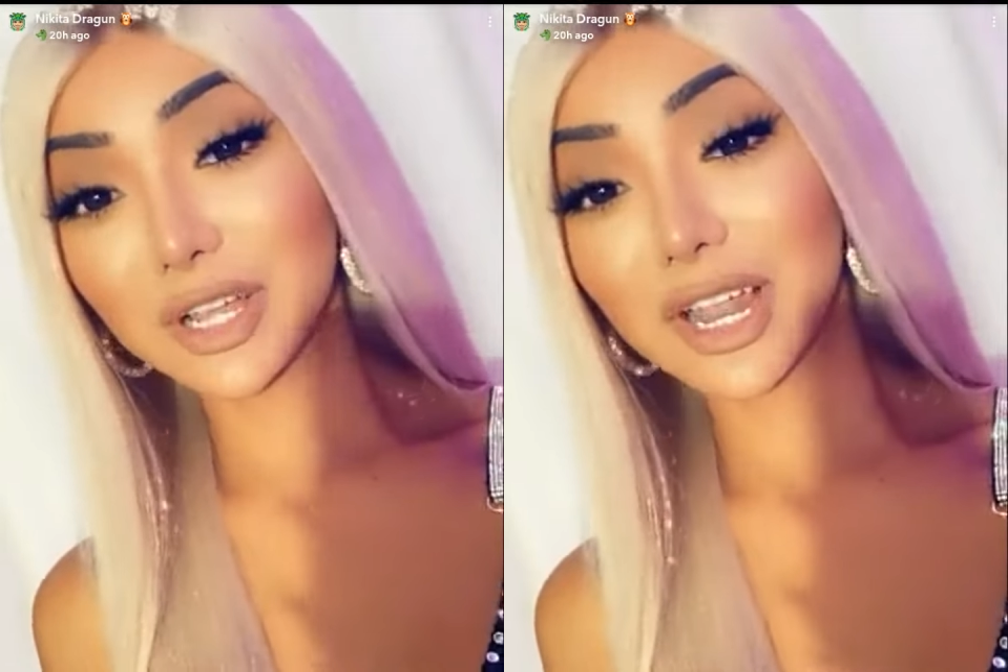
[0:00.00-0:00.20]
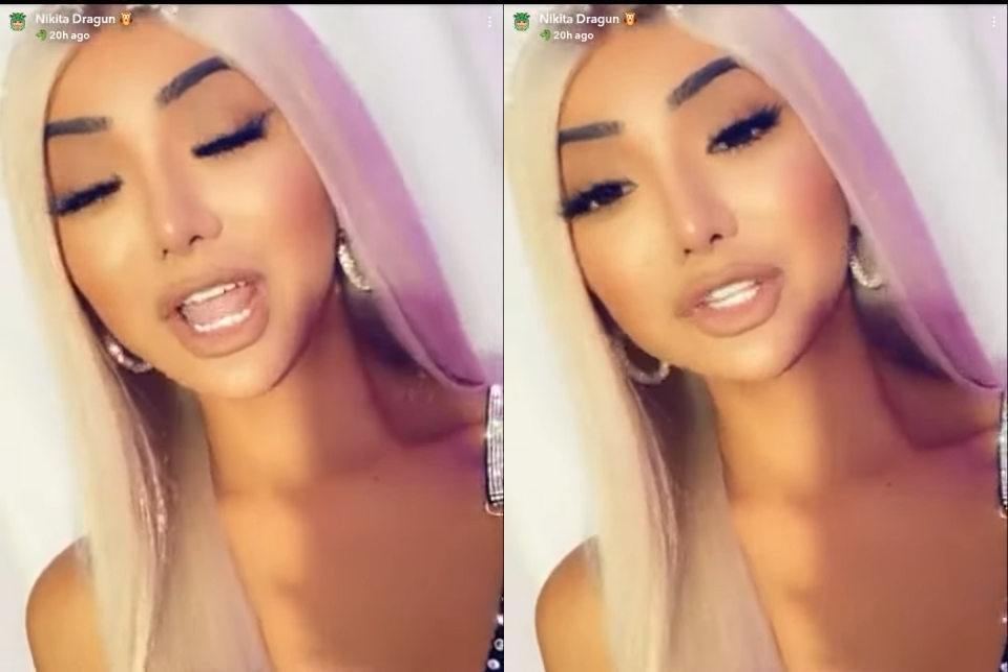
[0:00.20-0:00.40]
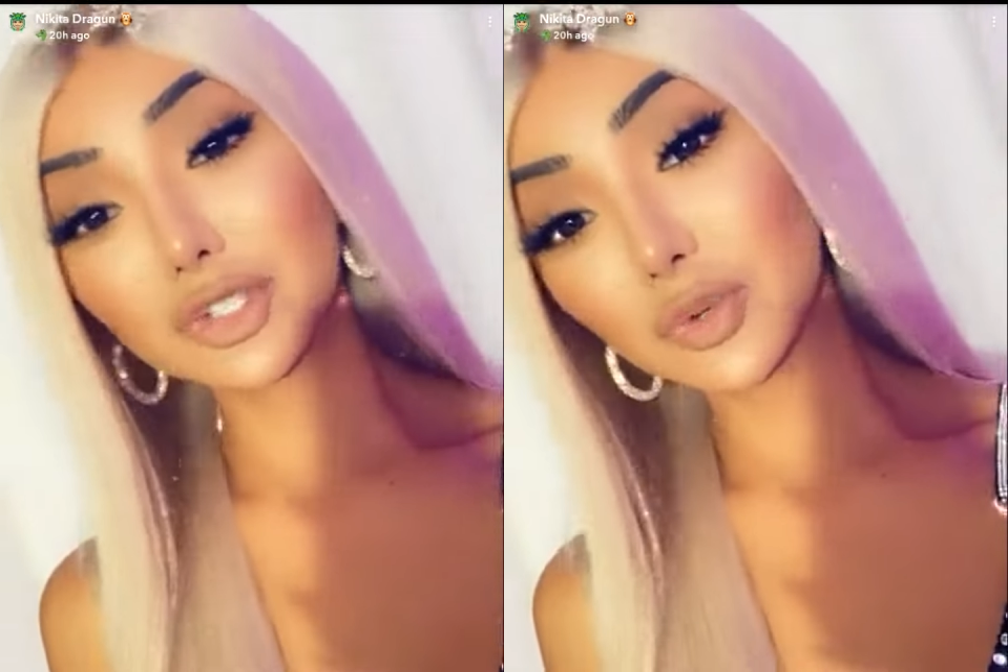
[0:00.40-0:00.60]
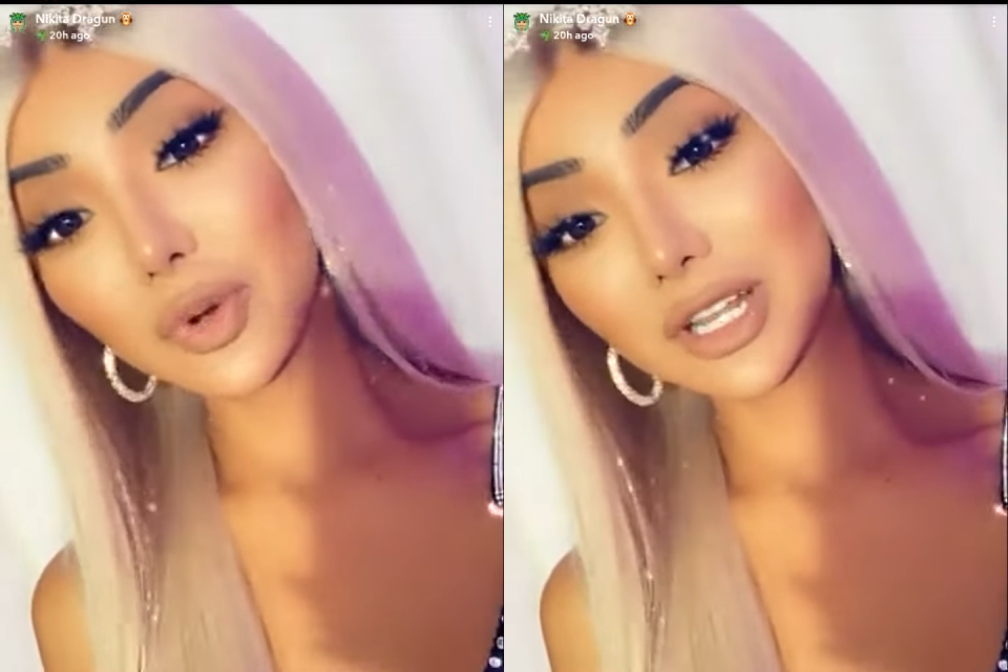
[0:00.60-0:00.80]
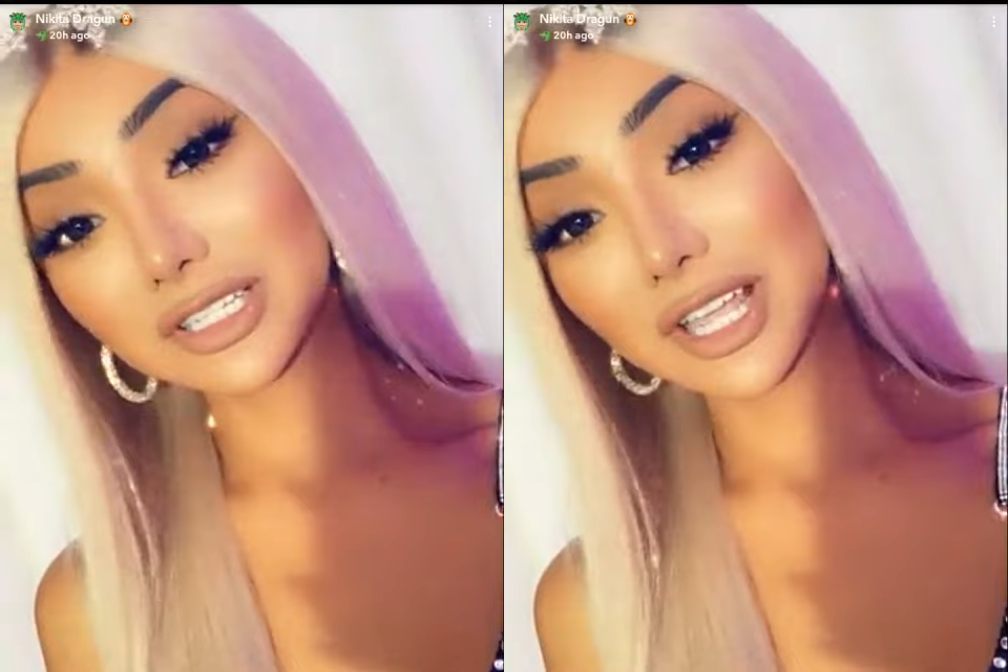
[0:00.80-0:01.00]
But I do
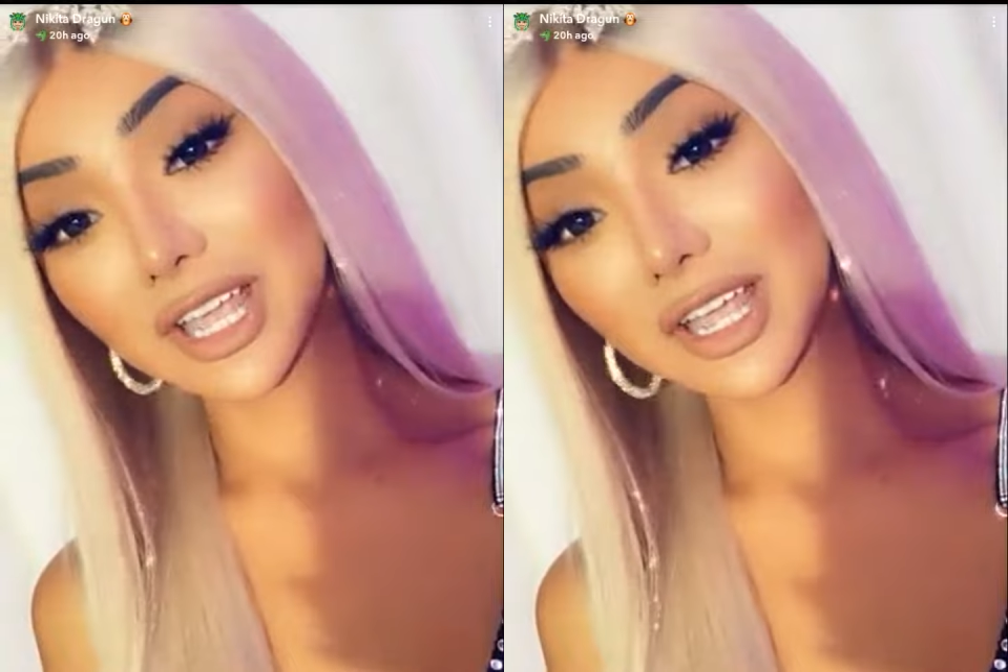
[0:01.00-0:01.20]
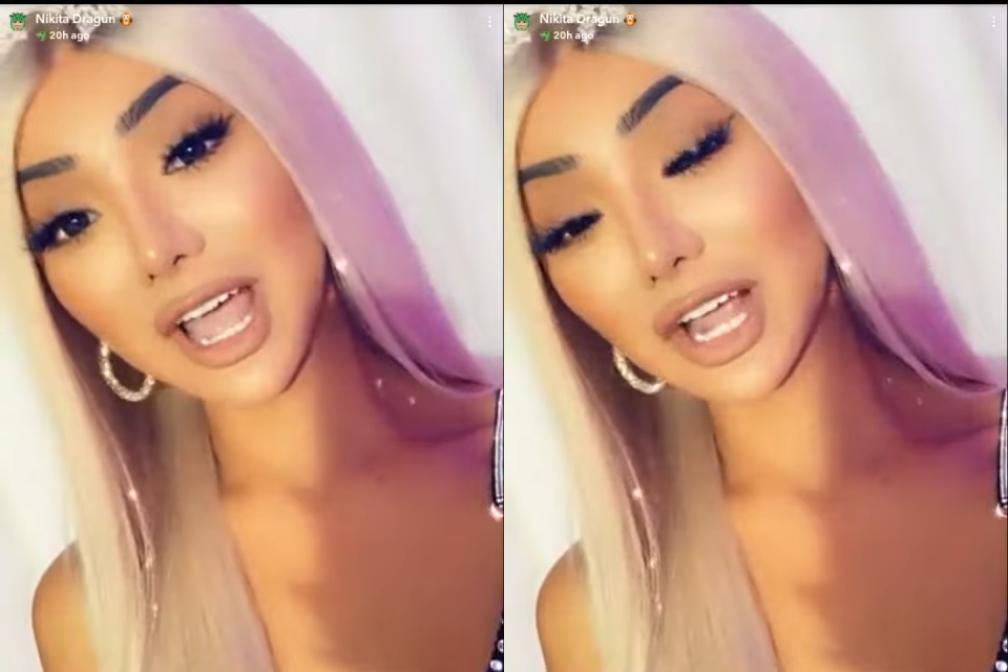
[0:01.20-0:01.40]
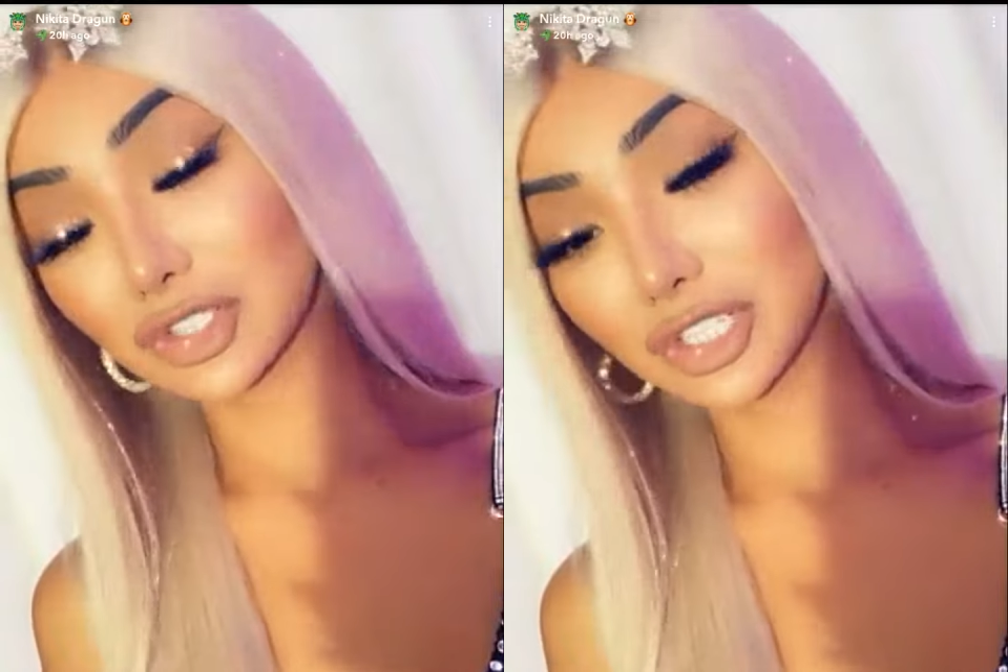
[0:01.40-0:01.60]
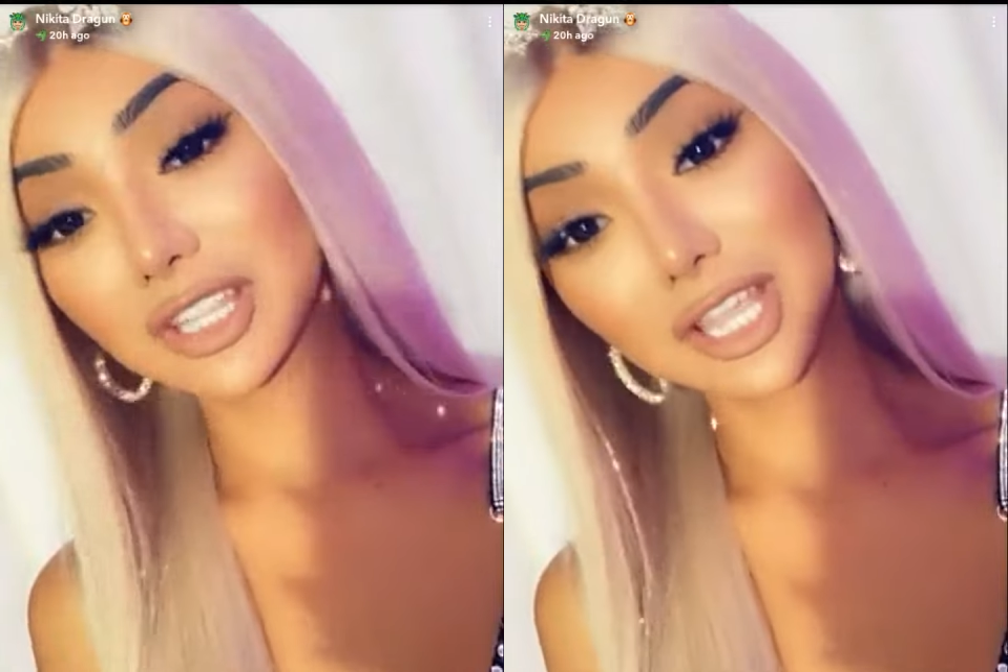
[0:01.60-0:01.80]
want to say actually